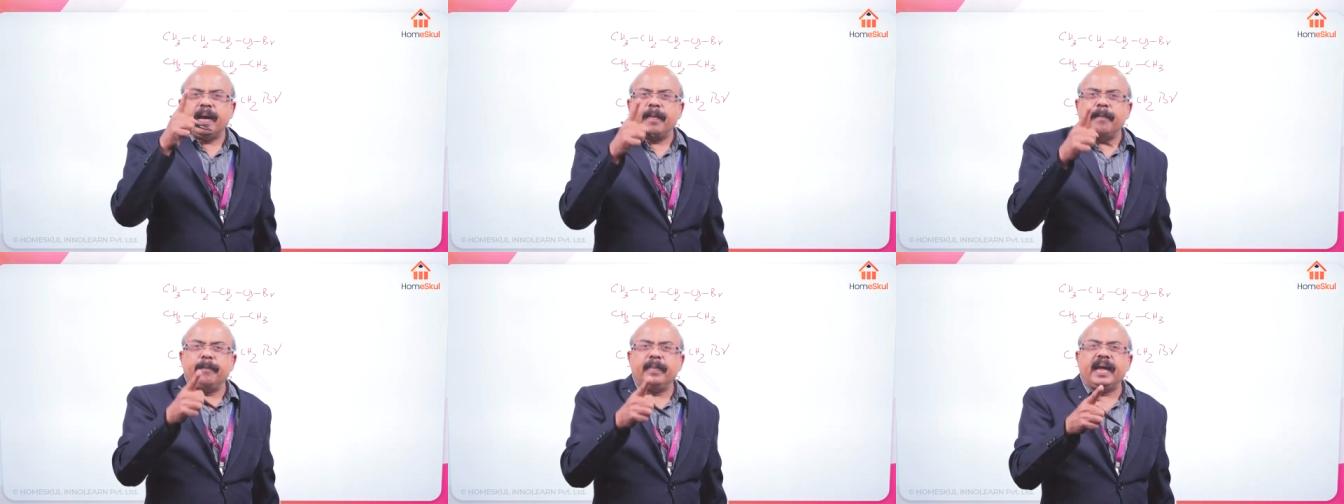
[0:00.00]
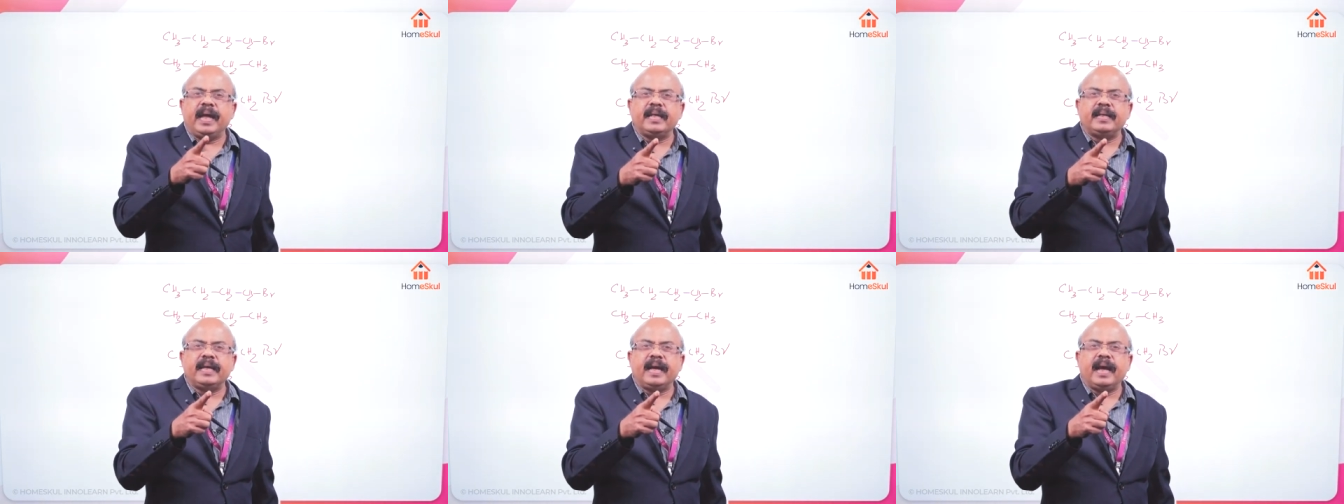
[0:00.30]

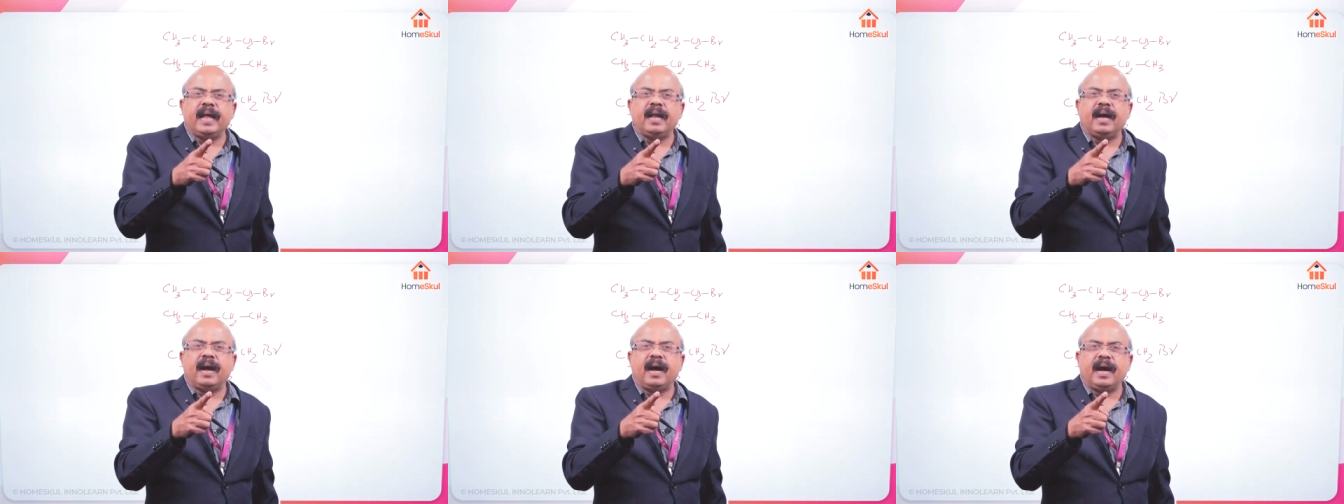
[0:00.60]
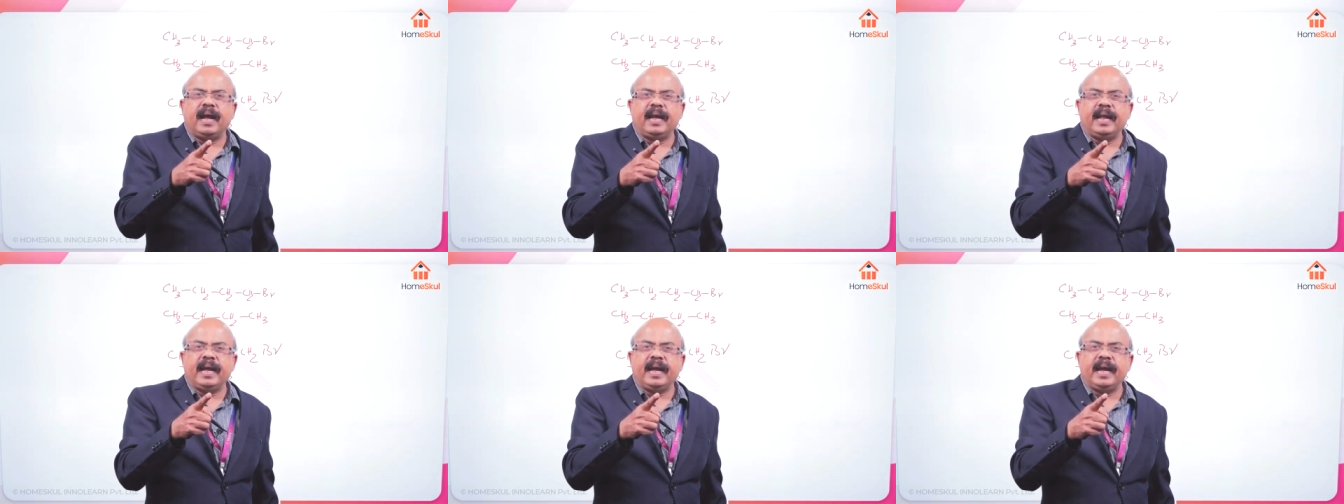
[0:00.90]
methyl
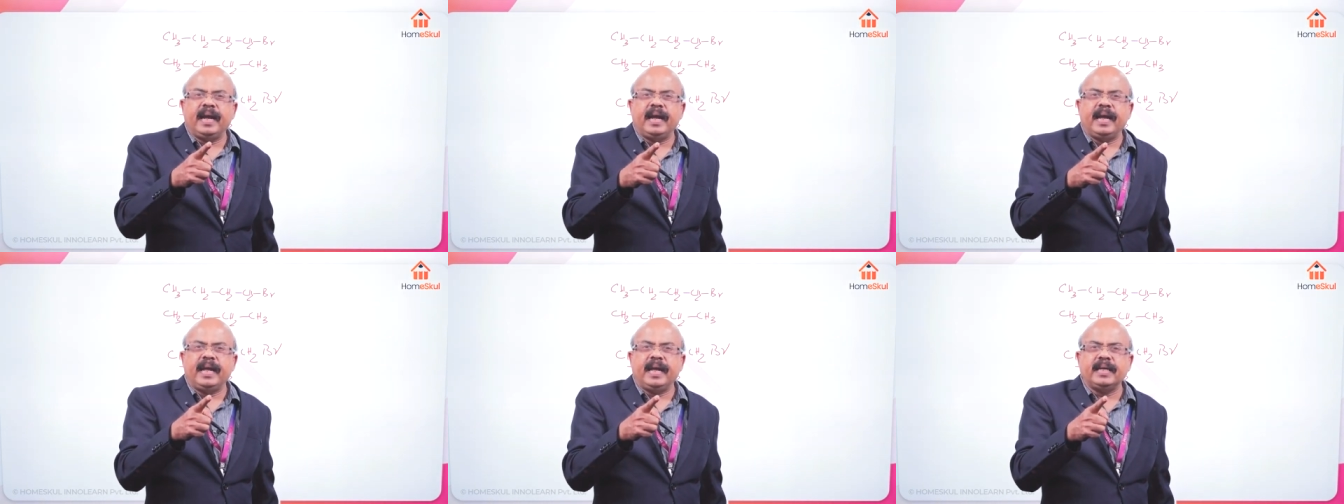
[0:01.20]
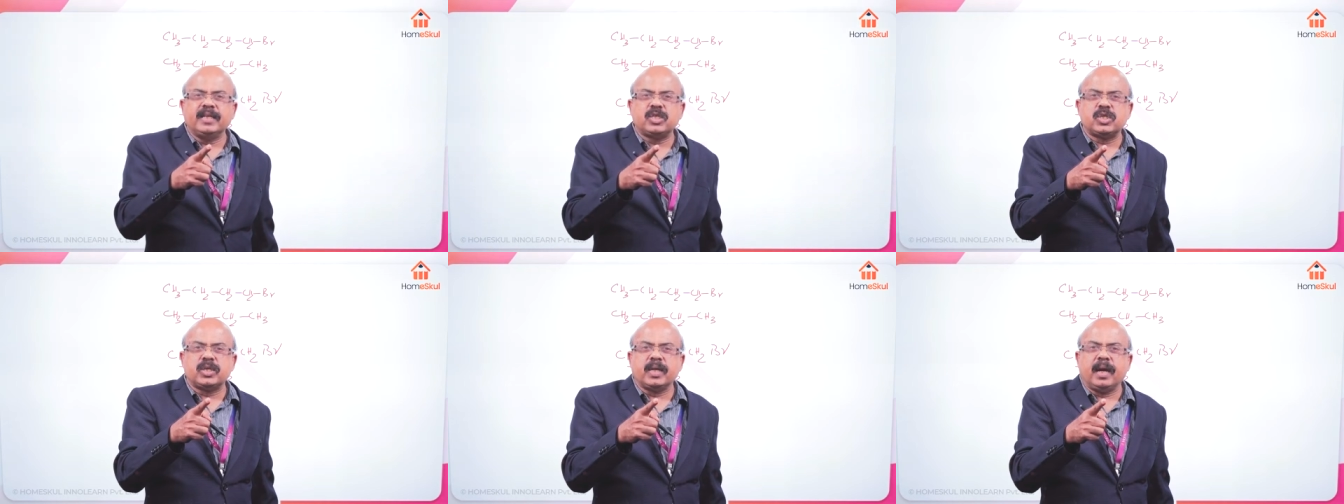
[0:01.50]
halide
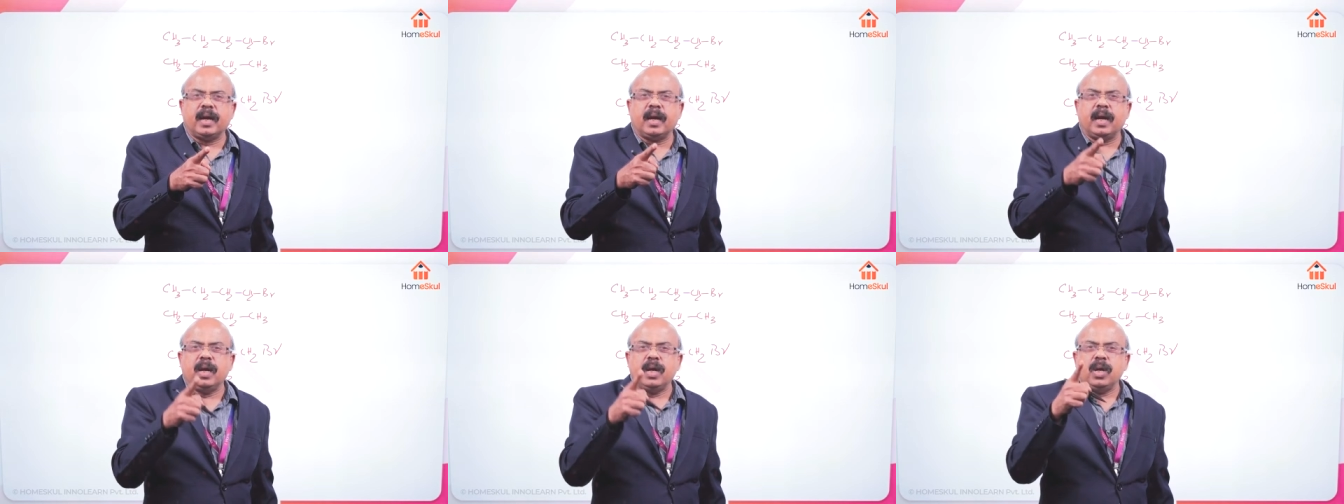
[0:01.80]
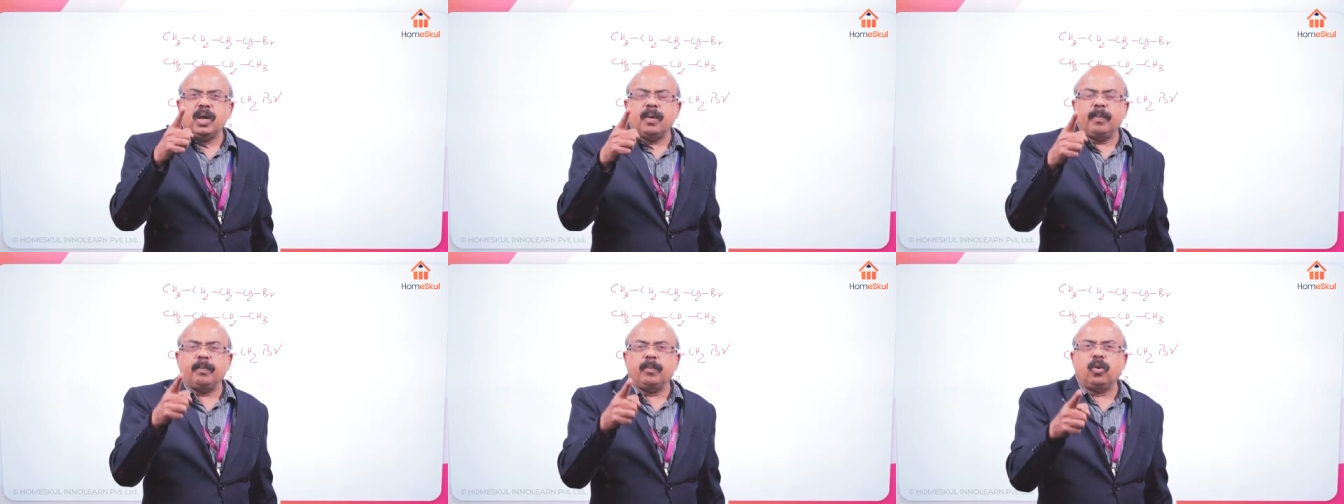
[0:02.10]
is
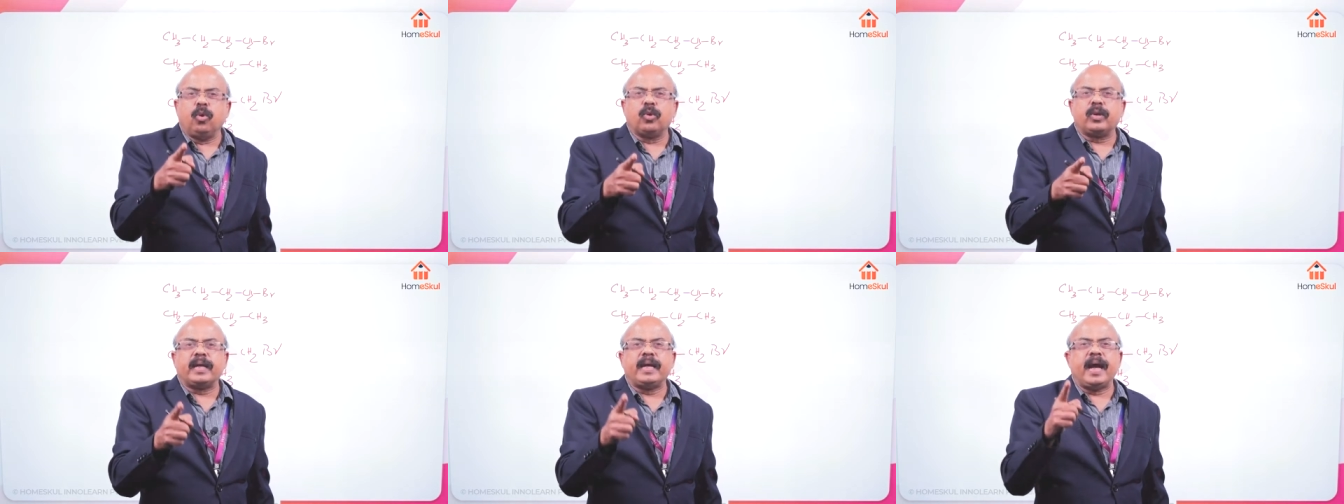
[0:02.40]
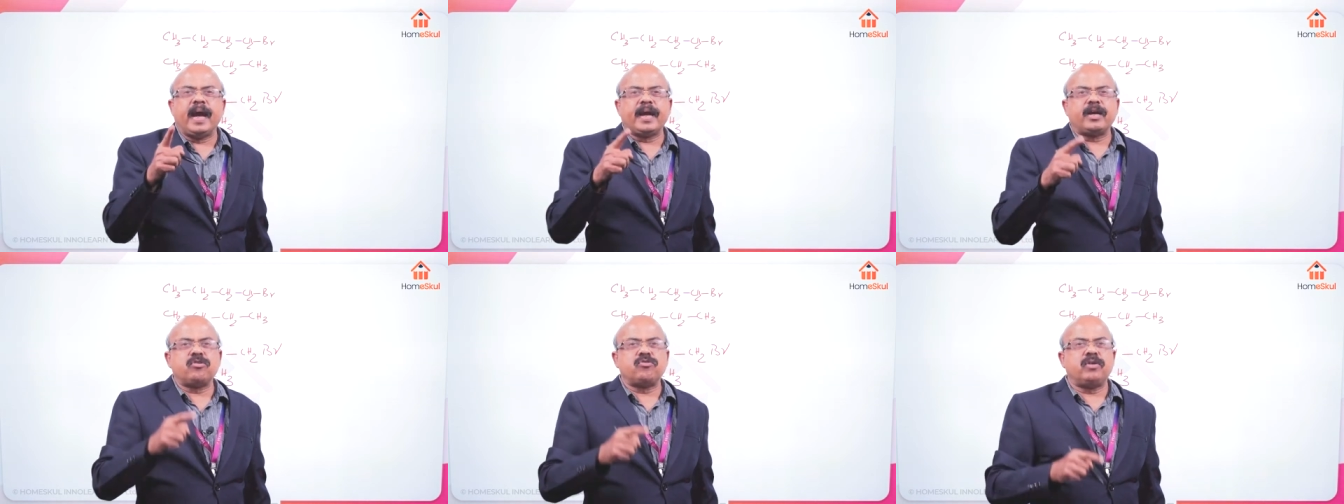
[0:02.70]
more
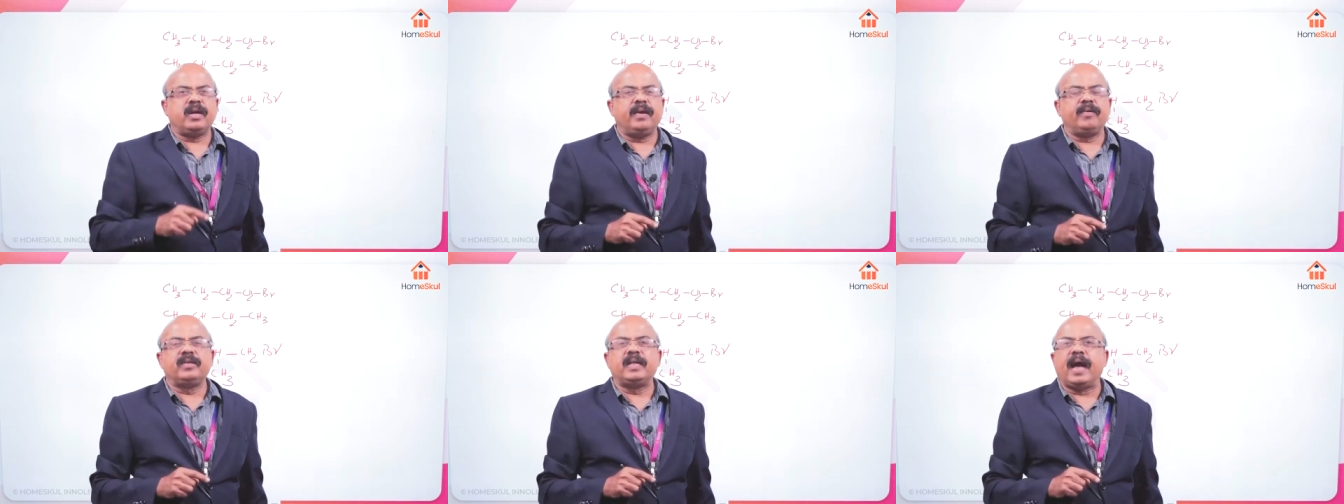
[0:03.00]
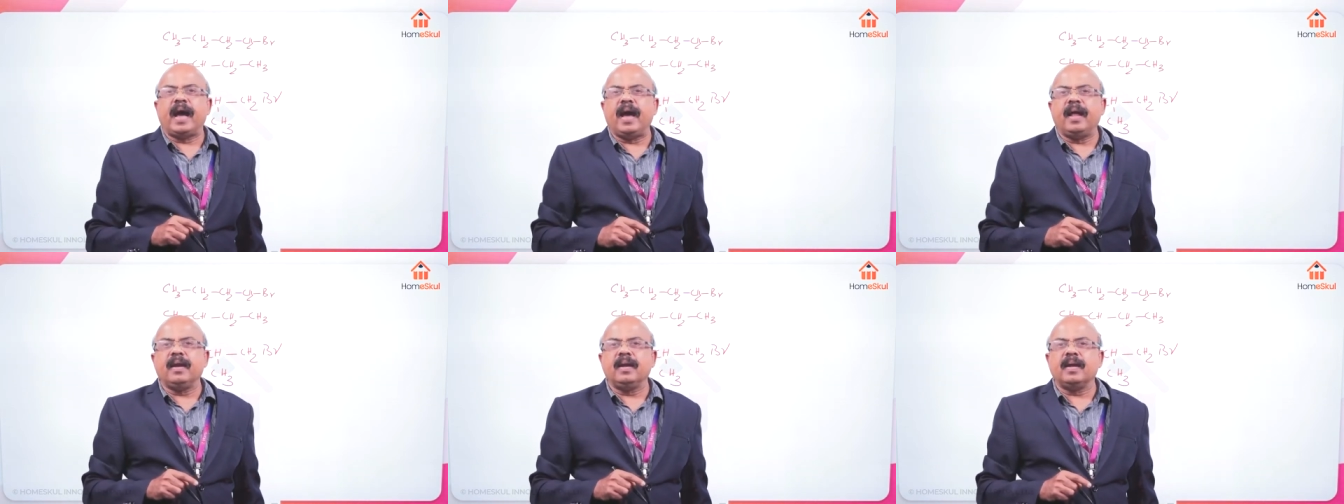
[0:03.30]
reactive
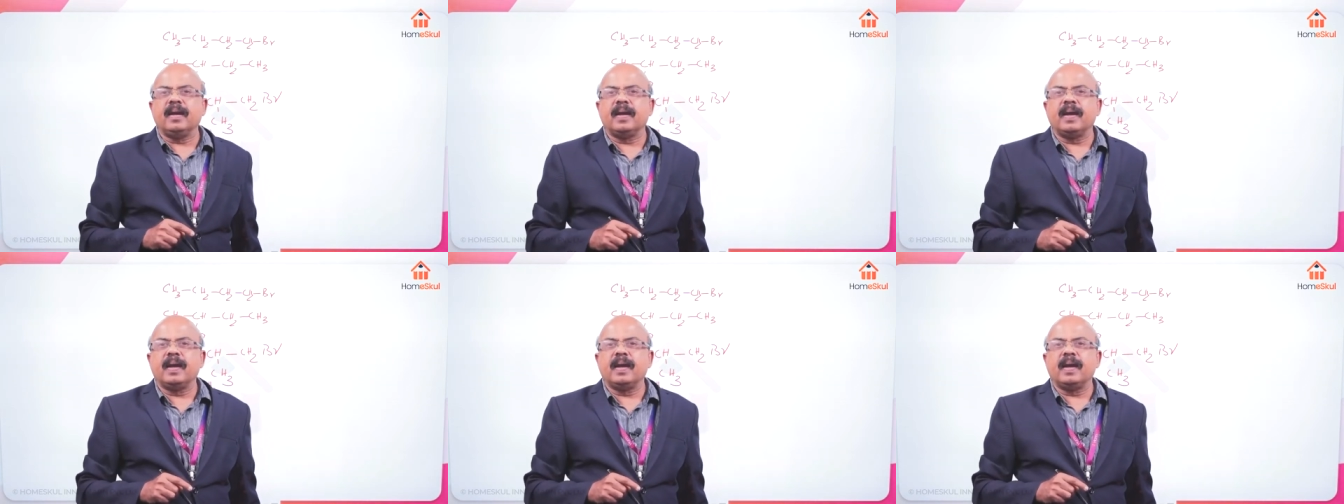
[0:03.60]
than,